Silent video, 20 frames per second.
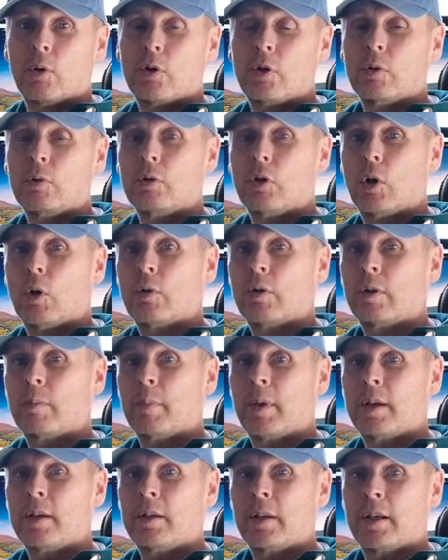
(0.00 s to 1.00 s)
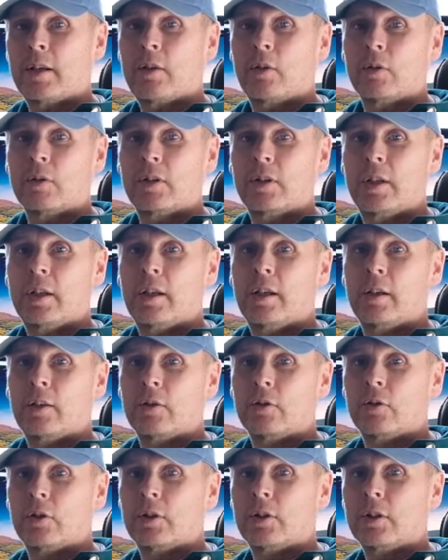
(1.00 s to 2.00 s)
you'll know that my Nikon
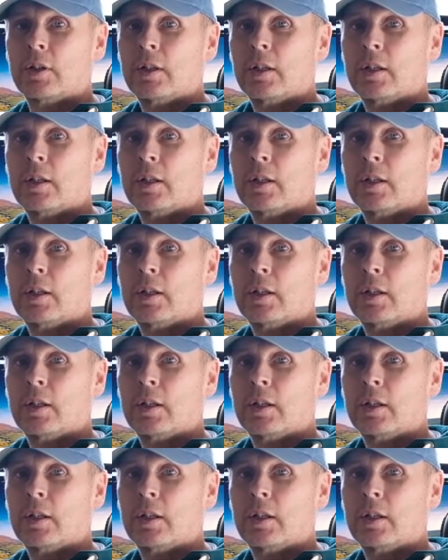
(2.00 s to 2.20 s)
D800